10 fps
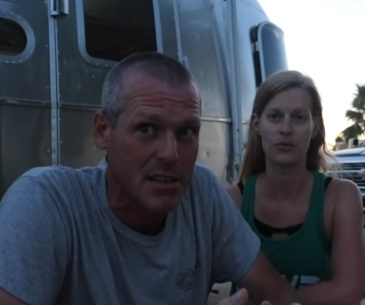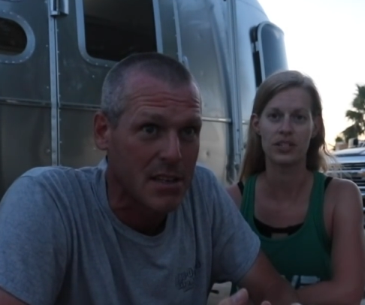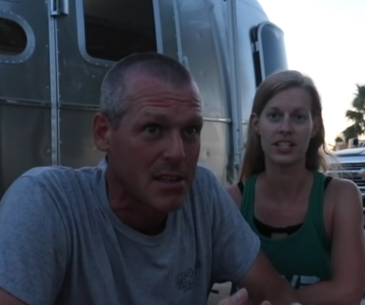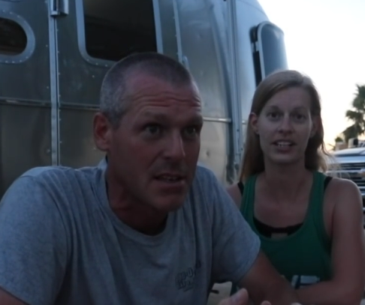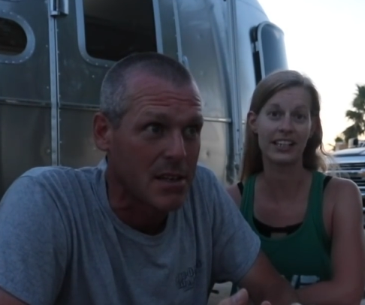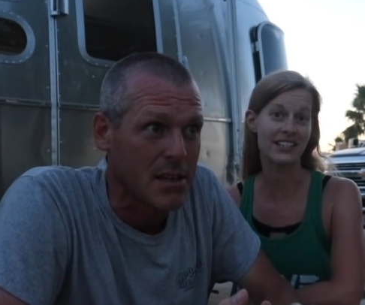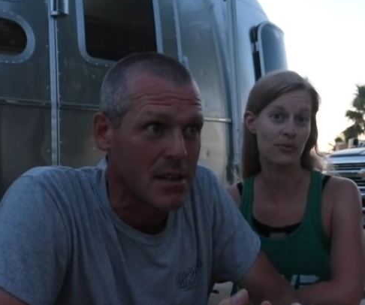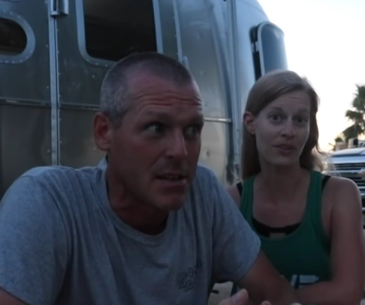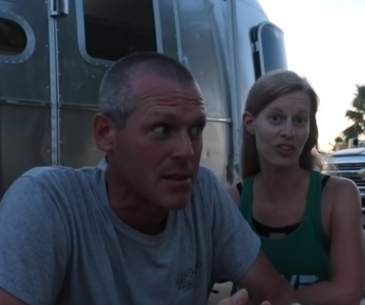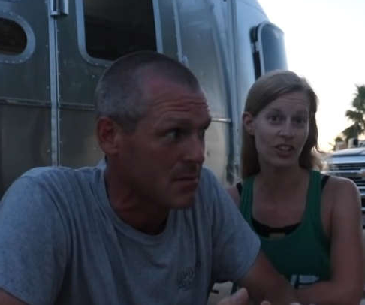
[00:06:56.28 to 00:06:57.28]
Speaker 1: went to the lazy
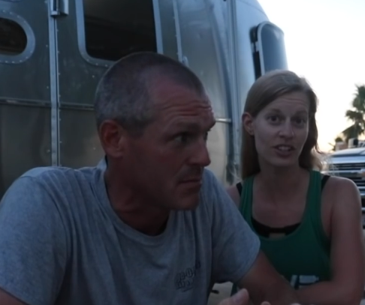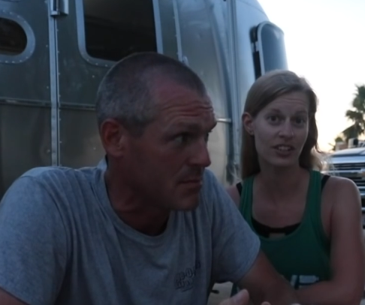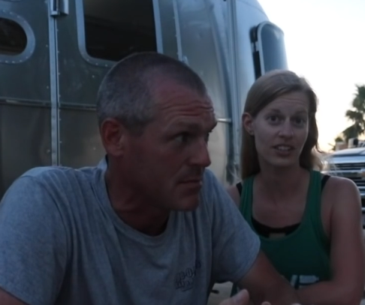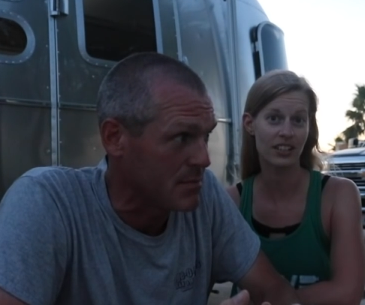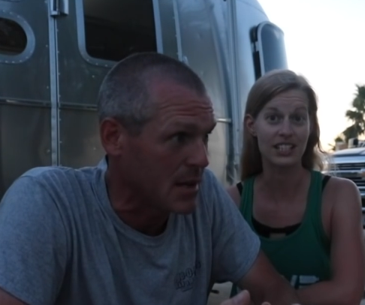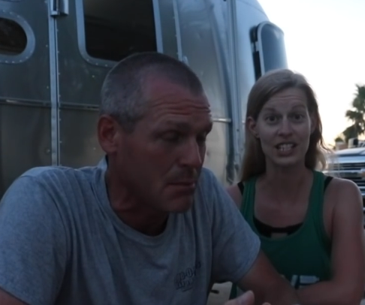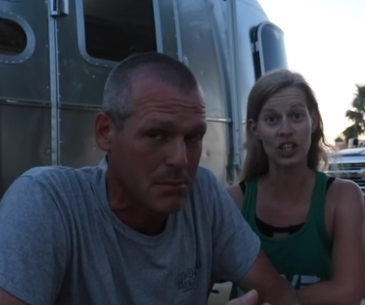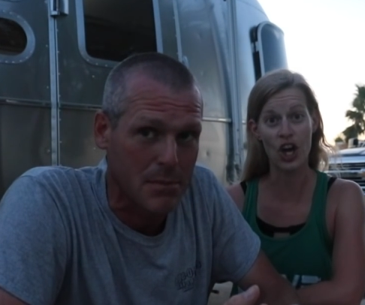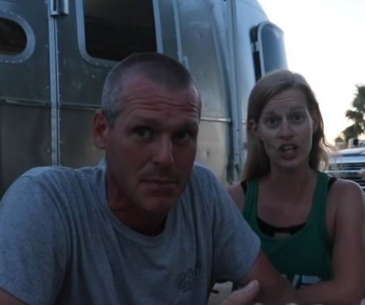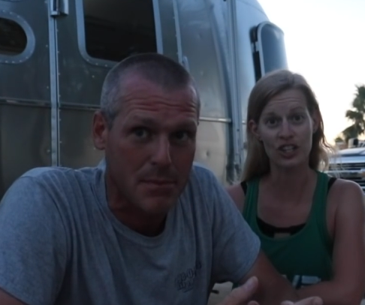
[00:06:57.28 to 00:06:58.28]
river, yep. Did
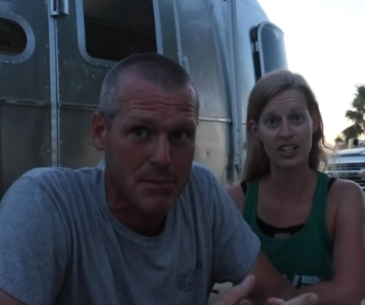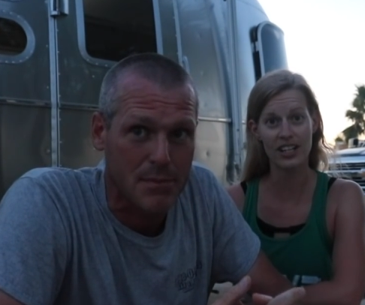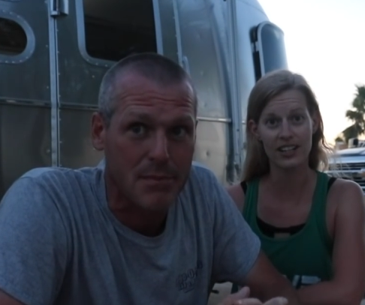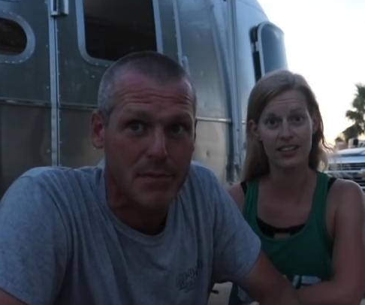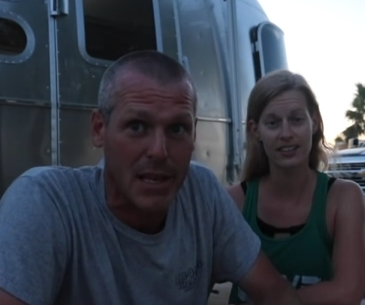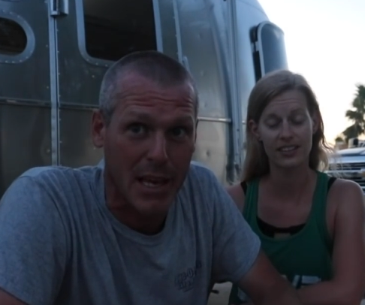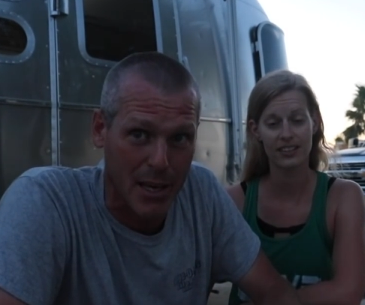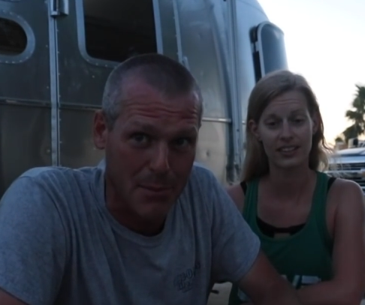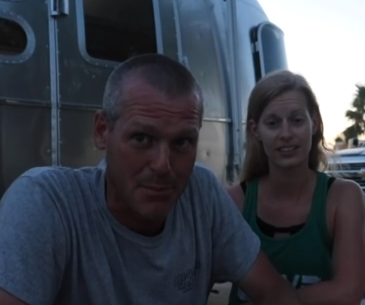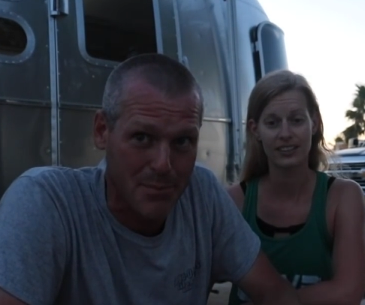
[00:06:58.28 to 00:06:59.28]
laundry,
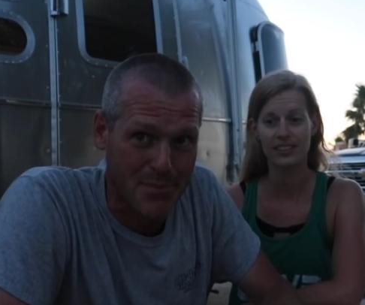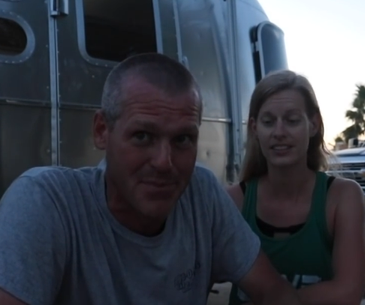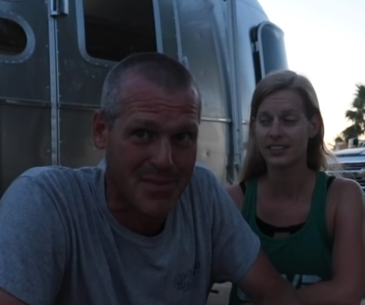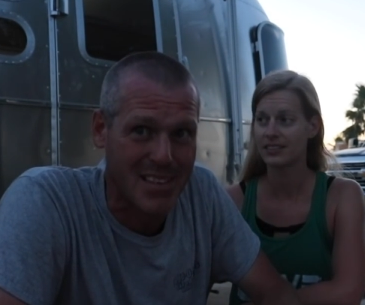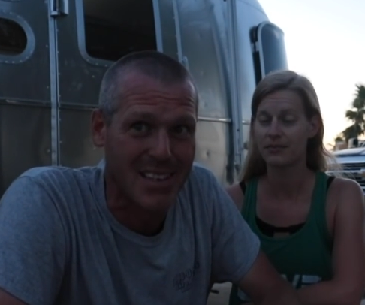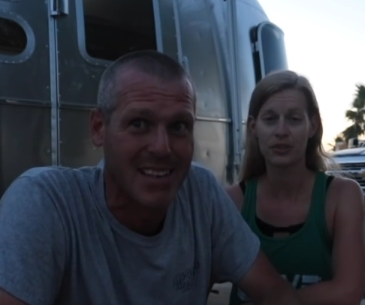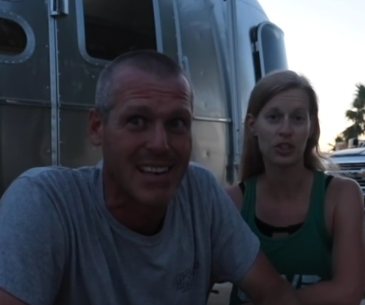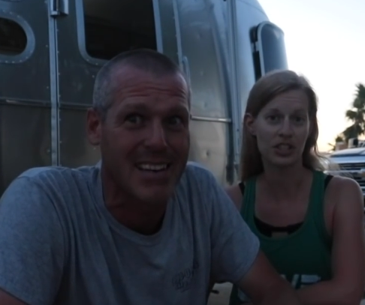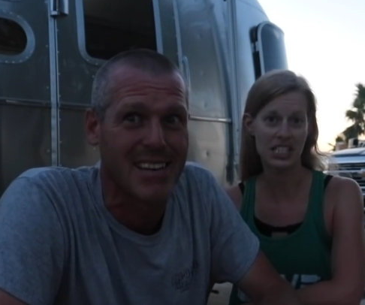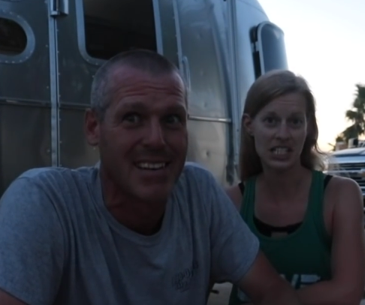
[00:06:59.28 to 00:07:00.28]
yep,
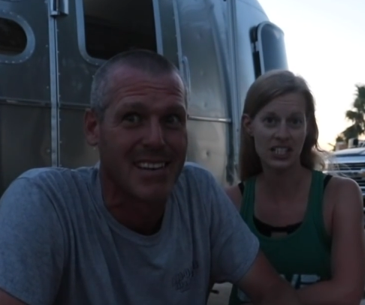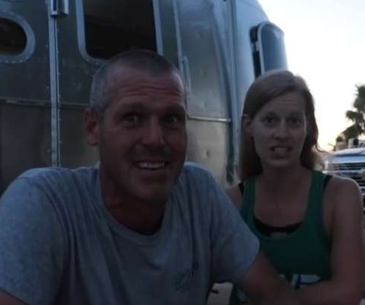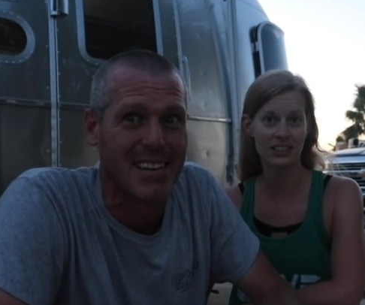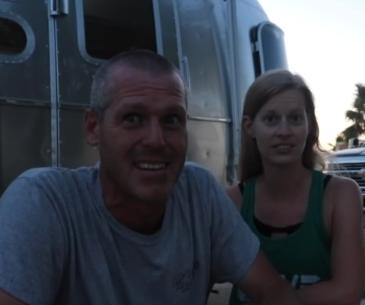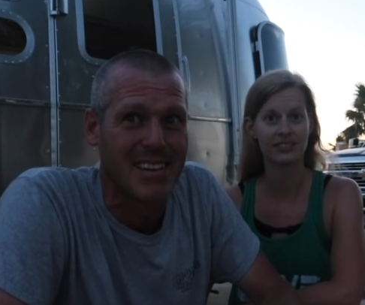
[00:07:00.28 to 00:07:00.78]
cooked dinner,